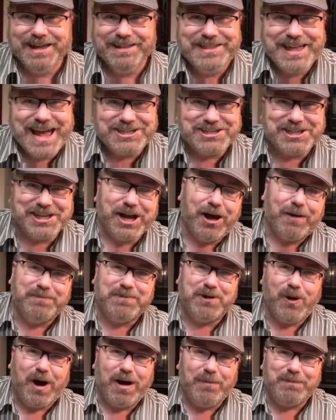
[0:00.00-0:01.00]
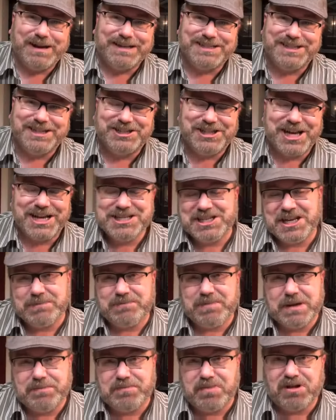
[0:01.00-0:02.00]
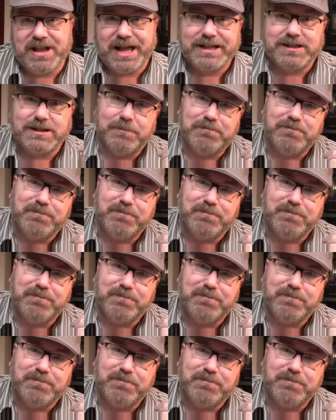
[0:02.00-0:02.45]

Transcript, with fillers: They actually help you out by suggesting people like the